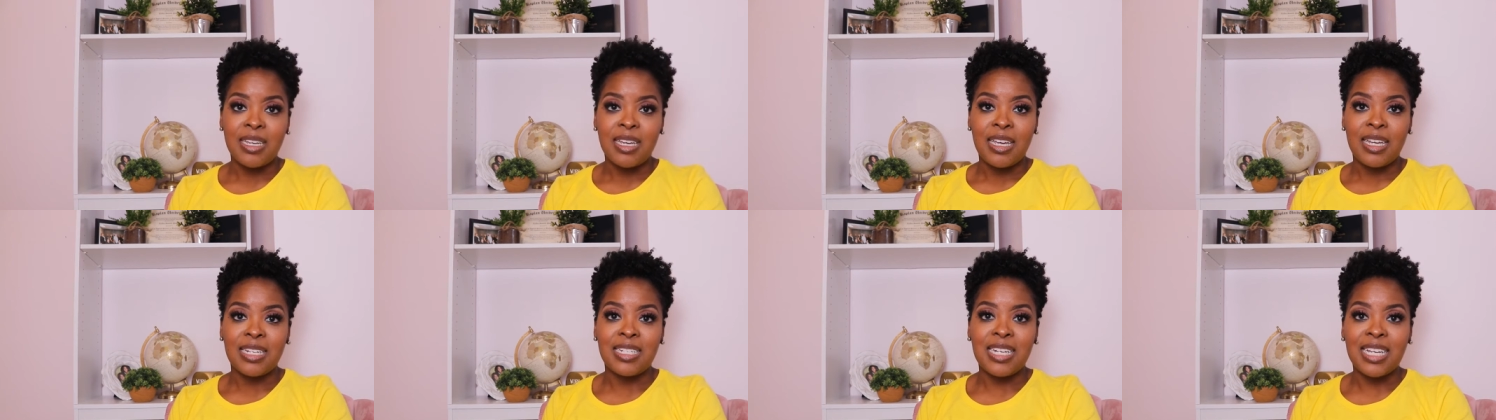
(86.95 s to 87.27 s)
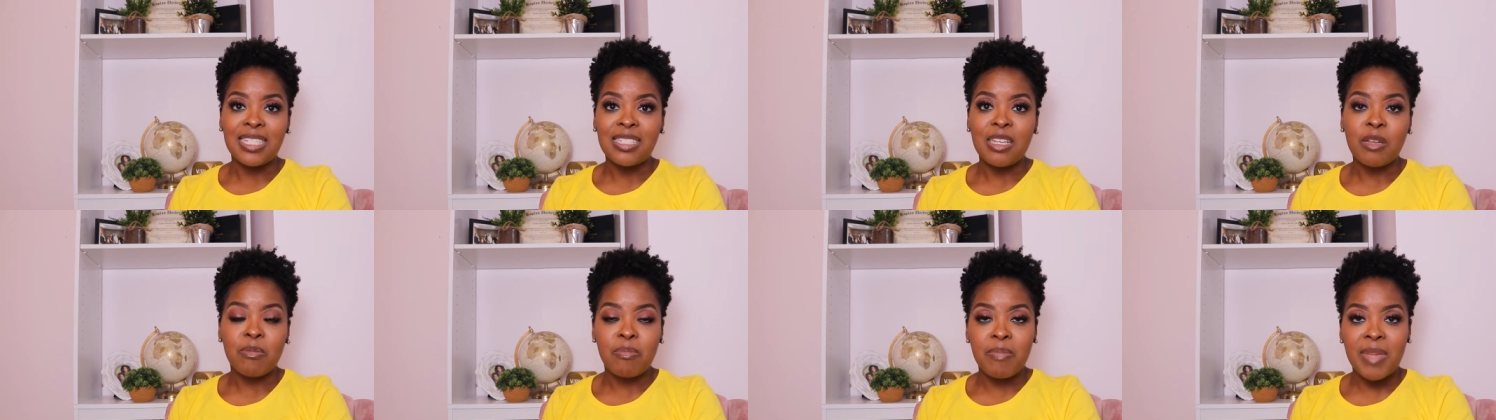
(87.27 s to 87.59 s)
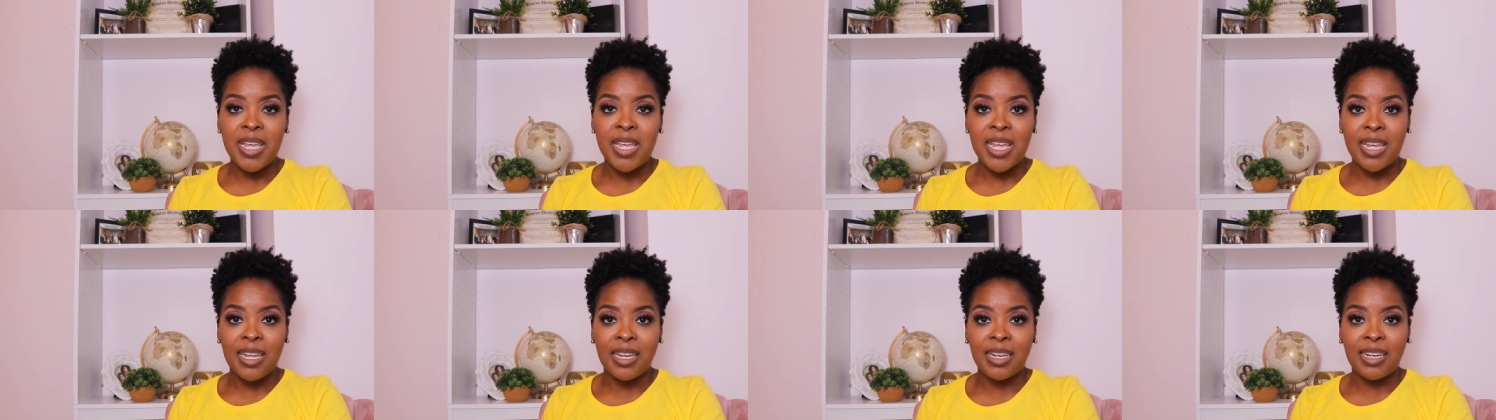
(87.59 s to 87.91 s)
It doesn't
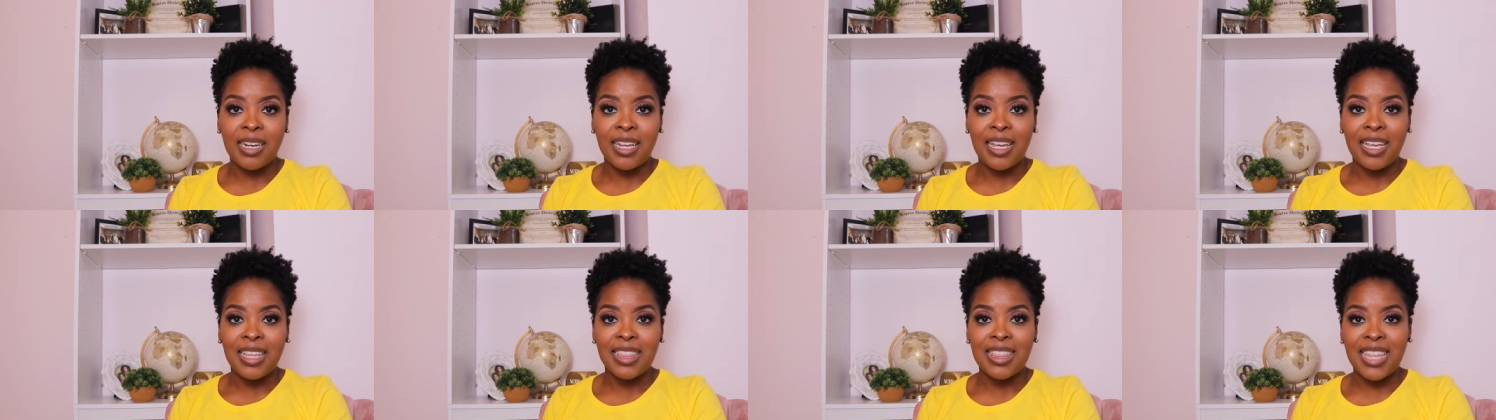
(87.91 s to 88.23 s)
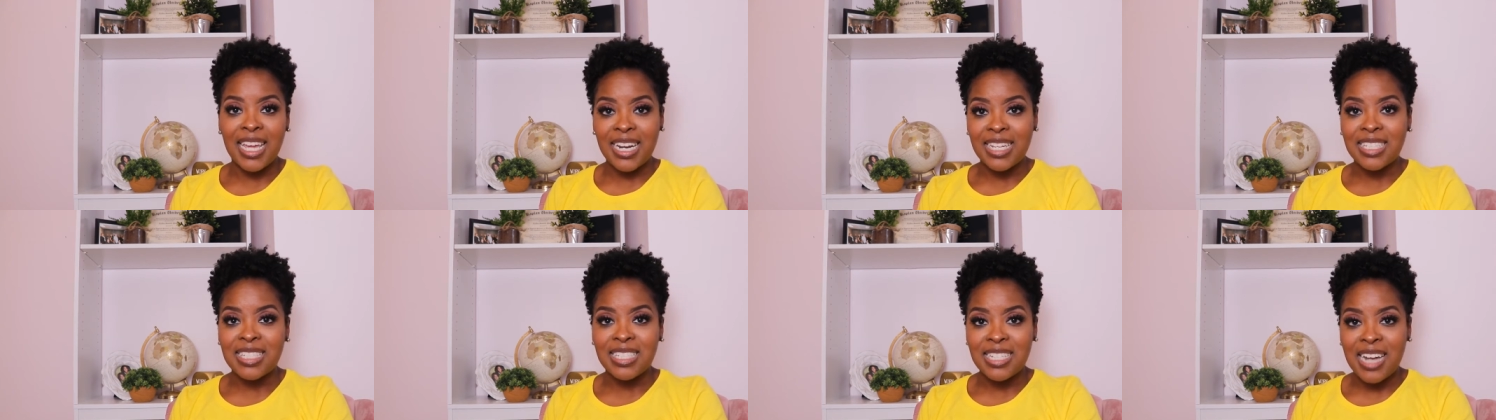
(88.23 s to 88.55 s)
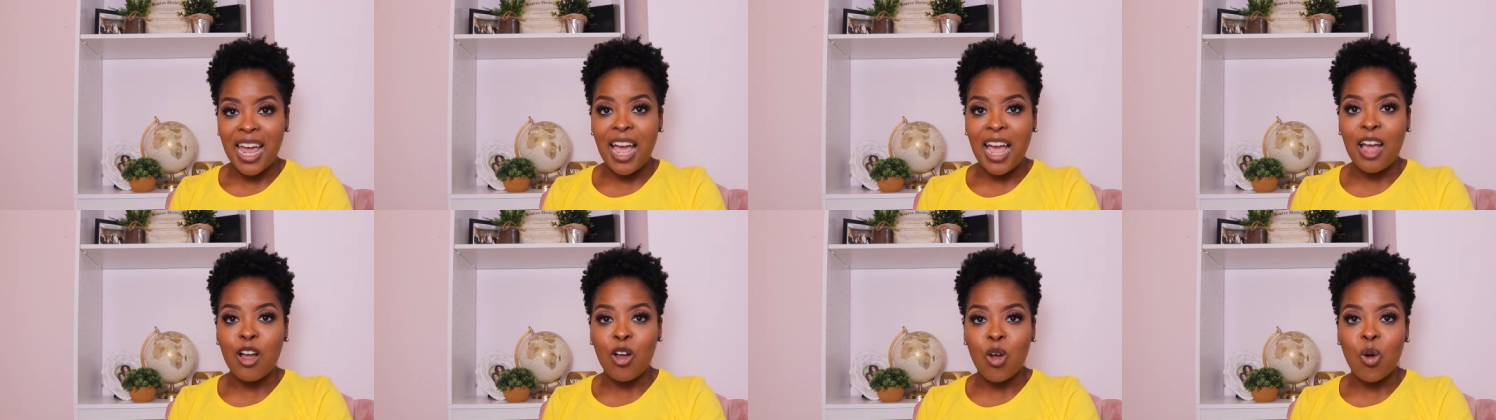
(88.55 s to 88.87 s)
mean that it's
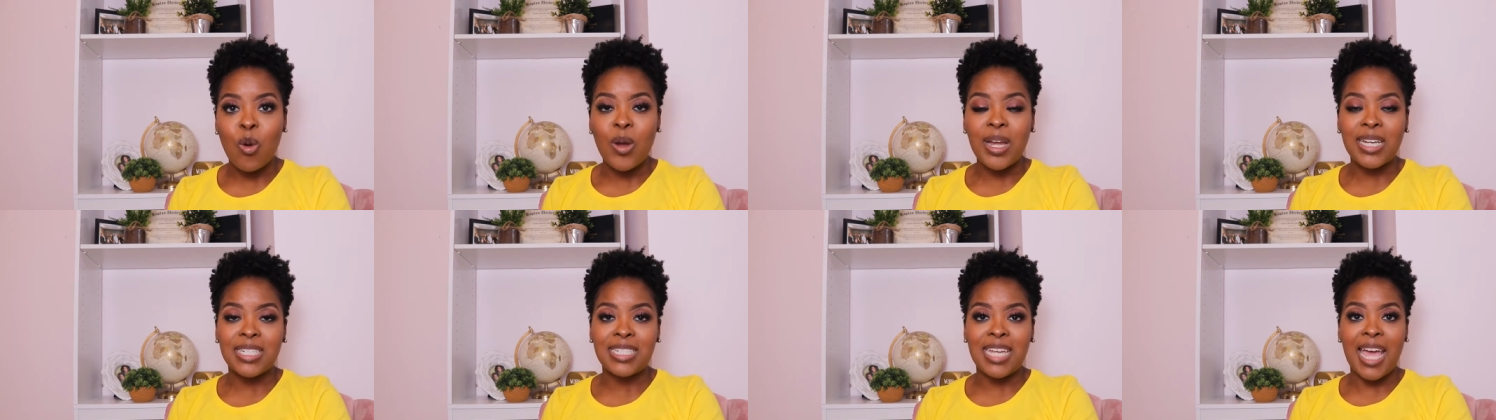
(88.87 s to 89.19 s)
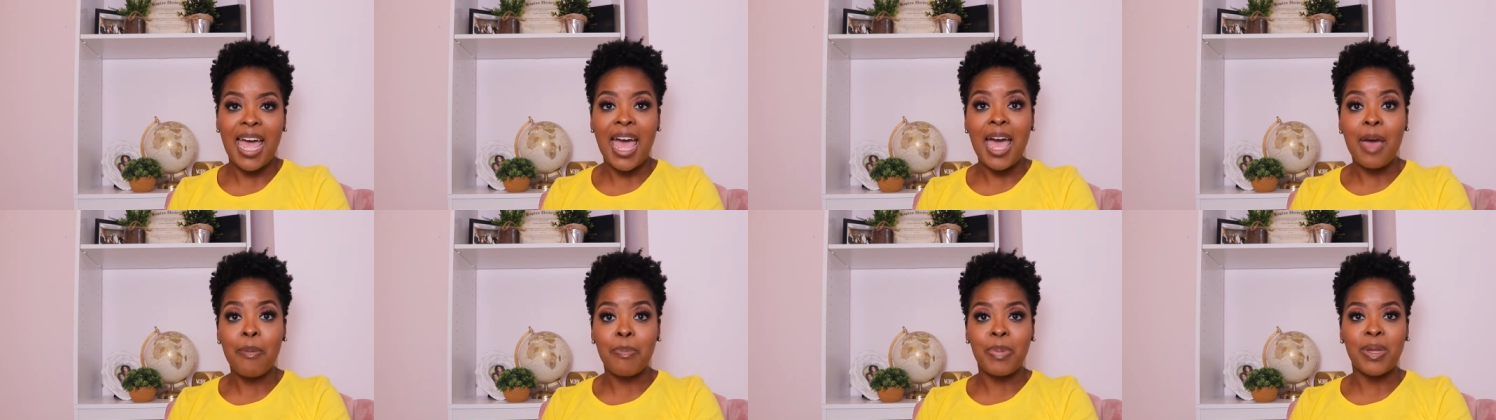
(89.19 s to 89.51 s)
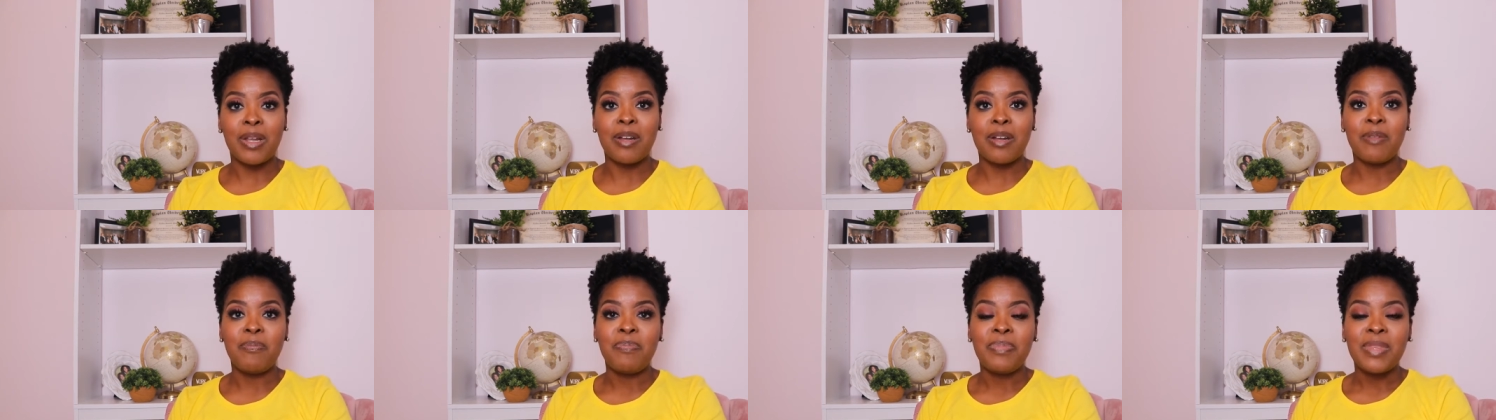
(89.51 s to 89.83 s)
not going to happen.